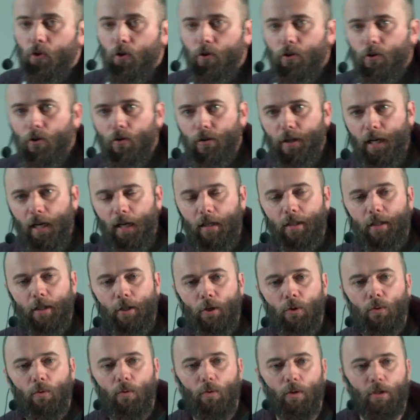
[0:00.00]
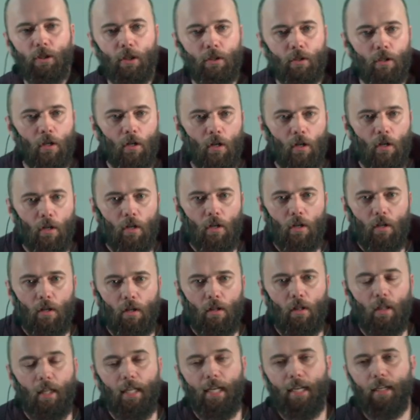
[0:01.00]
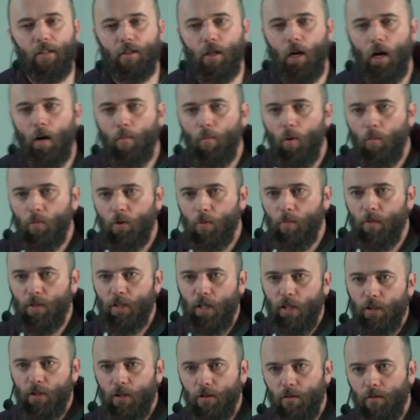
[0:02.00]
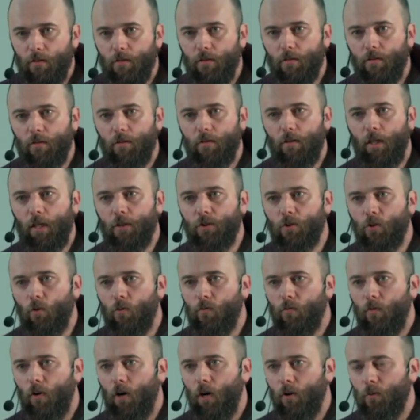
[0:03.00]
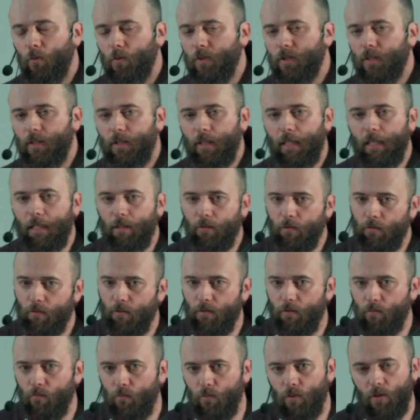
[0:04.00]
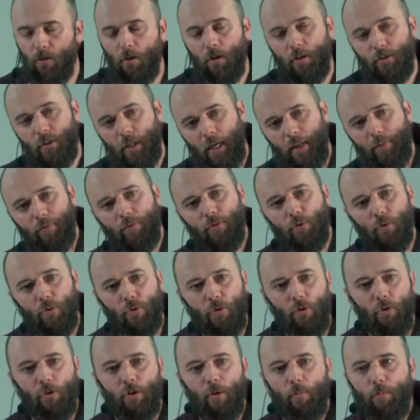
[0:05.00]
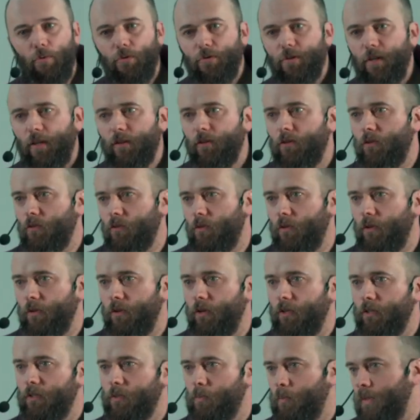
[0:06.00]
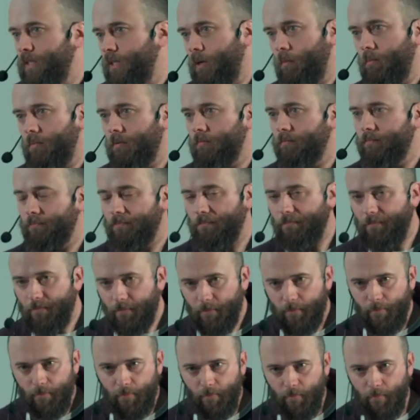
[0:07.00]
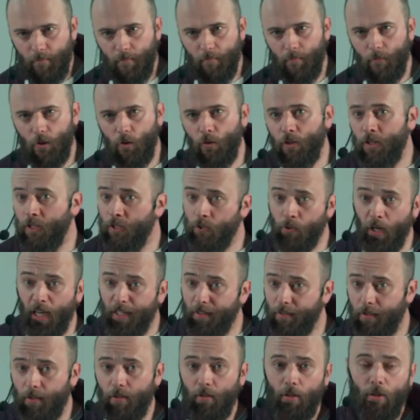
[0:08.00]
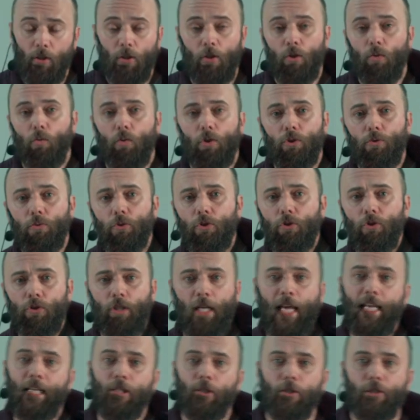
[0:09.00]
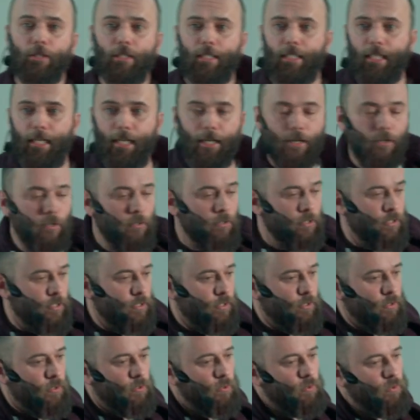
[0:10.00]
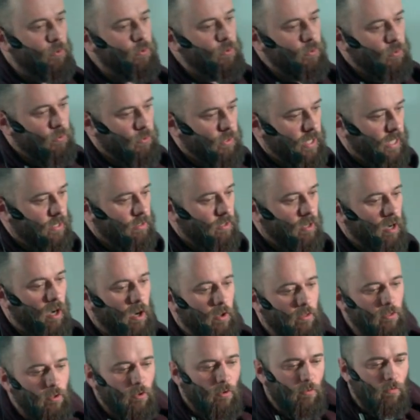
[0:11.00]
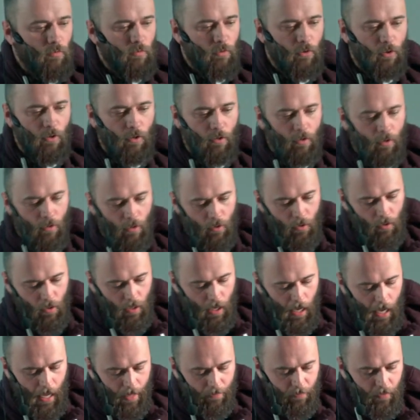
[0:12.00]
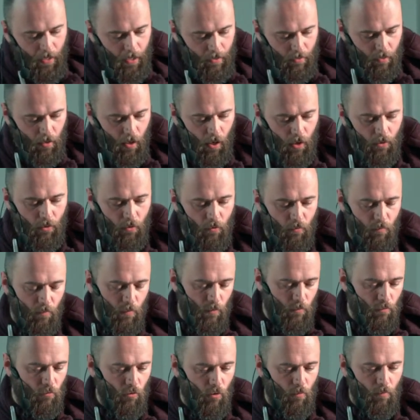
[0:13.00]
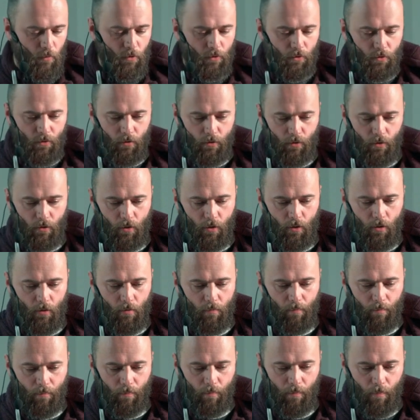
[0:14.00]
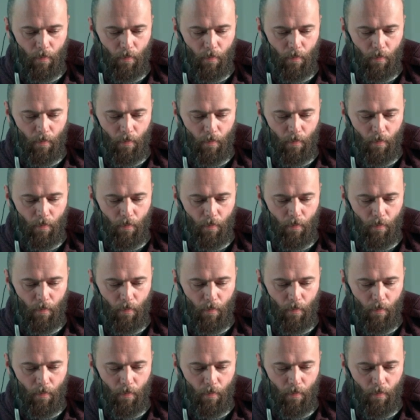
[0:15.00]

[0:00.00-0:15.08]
of turning on LTO, which is link time optimization. And so far we've seen uh, 10 to 30% uh, speed up, which is great, which would take us years to do that kind of, uh, add that kind of performance uh,